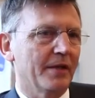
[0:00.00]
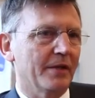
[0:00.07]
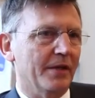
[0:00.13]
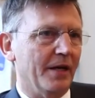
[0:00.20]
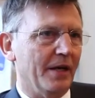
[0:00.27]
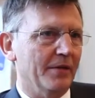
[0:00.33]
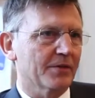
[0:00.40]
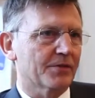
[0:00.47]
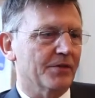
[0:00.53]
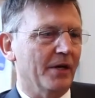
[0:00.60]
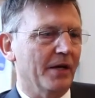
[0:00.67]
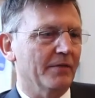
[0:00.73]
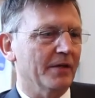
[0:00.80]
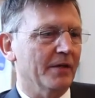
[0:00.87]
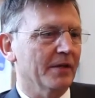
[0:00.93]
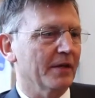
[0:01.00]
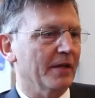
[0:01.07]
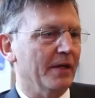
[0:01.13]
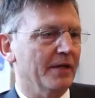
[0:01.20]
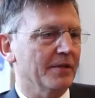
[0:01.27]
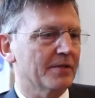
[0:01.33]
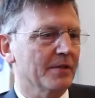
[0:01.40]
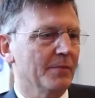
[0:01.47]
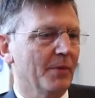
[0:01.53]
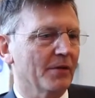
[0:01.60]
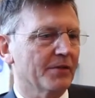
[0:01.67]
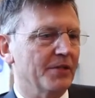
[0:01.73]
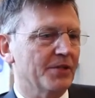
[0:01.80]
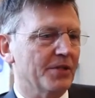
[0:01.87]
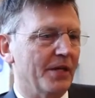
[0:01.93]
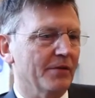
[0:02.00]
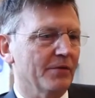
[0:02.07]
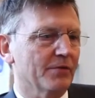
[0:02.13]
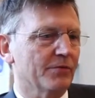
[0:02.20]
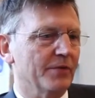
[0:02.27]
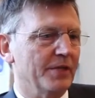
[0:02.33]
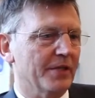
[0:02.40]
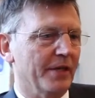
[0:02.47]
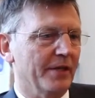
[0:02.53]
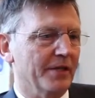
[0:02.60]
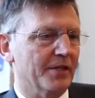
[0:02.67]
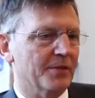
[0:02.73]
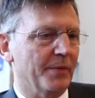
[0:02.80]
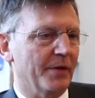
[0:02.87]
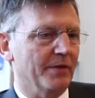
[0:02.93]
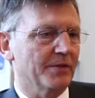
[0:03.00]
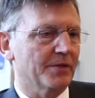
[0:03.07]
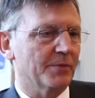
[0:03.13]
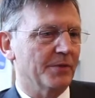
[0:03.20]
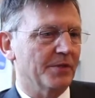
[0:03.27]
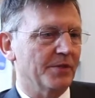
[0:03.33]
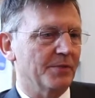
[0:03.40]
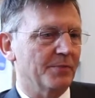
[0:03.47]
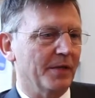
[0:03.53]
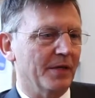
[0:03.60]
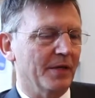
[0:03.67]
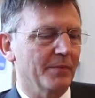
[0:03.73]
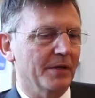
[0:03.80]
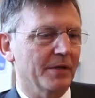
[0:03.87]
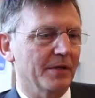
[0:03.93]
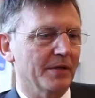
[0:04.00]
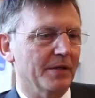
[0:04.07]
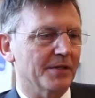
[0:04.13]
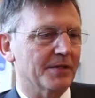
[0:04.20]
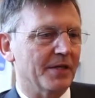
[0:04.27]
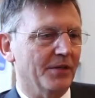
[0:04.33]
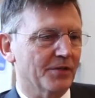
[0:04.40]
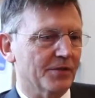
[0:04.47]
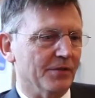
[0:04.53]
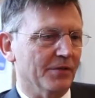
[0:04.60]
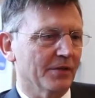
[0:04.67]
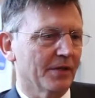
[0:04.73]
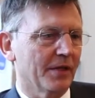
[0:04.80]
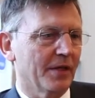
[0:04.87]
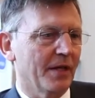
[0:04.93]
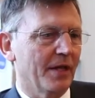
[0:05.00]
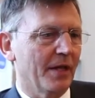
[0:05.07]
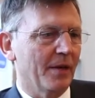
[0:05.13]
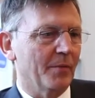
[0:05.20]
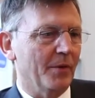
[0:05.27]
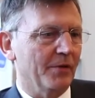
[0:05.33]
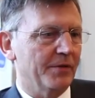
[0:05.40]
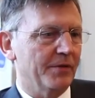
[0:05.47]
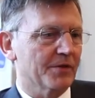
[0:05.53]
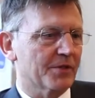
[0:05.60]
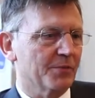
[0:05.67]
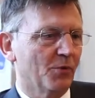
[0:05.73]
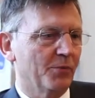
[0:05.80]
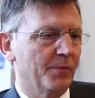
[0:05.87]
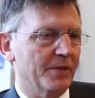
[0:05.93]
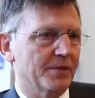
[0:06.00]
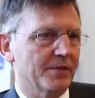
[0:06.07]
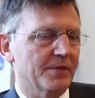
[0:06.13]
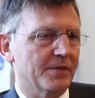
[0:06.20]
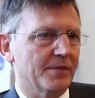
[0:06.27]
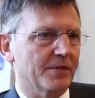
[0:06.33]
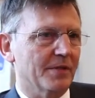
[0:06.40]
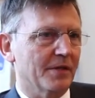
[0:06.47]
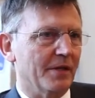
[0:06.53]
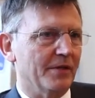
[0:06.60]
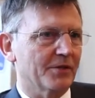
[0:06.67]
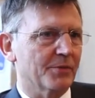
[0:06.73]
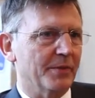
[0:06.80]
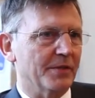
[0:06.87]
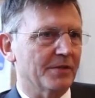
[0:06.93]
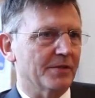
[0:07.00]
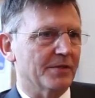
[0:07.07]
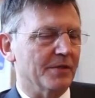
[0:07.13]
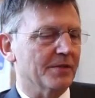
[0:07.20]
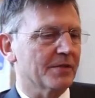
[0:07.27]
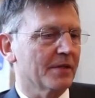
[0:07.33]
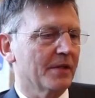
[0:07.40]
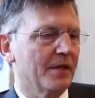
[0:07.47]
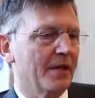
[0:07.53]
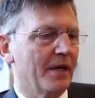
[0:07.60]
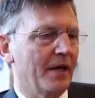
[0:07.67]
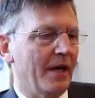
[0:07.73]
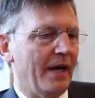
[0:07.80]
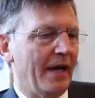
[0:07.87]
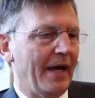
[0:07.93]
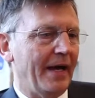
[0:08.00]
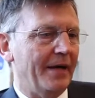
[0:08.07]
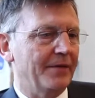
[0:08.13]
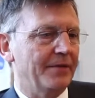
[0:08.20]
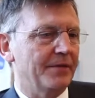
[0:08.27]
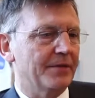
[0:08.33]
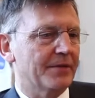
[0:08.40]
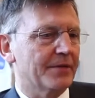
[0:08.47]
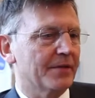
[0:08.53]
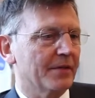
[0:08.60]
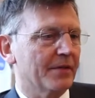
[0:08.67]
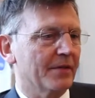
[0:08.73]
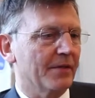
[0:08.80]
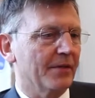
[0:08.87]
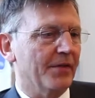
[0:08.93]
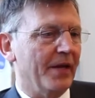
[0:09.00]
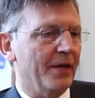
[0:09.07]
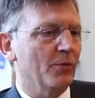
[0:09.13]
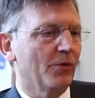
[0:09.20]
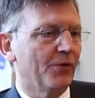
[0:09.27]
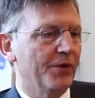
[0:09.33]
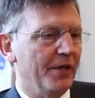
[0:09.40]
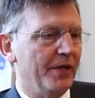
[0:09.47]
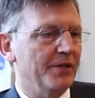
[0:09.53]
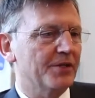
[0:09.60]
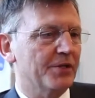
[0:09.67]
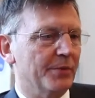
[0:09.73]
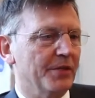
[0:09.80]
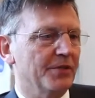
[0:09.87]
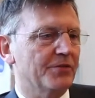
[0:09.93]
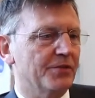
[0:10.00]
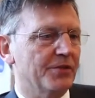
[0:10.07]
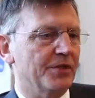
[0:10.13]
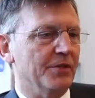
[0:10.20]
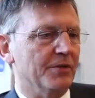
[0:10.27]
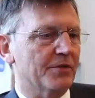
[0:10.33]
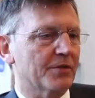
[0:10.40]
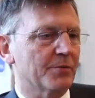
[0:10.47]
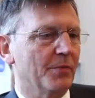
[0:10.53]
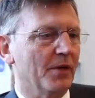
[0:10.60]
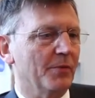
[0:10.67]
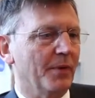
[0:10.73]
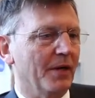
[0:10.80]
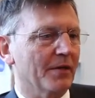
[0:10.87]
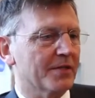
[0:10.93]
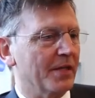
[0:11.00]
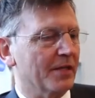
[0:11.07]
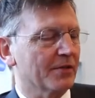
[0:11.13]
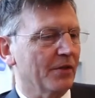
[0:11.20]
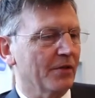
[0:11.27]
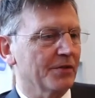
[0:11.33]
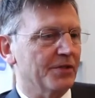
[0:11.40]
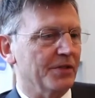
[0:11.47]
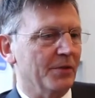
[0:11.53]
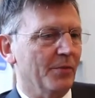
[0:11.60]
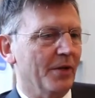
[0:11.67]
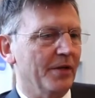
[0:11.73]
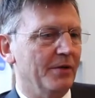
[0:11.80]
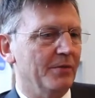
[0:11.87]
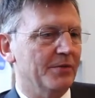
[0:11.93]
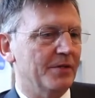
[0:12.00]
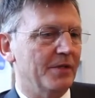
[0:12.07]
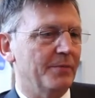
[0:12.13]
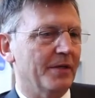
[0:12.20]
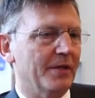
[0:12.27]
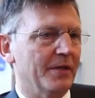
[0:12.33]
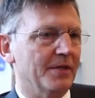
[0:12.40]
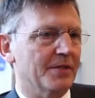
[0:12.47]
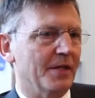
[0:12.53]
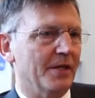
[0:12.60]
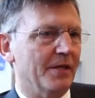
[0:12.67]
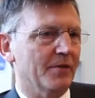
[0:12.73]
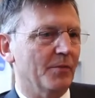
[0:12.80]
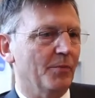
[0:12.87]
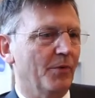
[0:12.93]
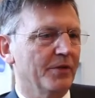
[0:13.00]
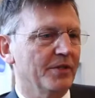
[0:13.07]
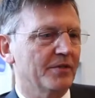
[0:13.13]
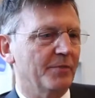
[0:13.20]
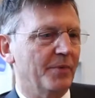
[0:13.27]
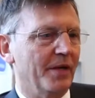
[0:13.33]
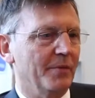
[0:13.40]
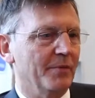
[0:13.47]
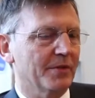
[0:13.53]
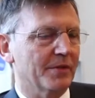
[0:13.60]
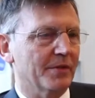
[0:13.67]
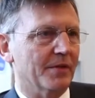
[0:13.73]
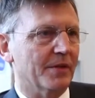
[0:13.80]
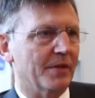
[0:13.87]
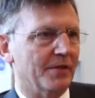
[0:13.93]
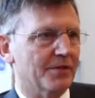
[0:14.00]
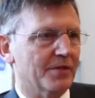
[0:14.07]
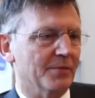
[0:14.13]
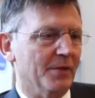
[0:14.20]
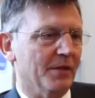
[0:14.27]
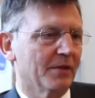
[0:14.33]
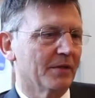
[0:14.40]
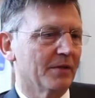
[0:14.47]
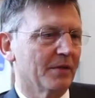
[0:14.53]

The other driver is the multi-channel retail experience, which is becoming essential, both in small businesses and large businesses. And they will need to introduce mobile technology where you typically take the point of payment to the customer,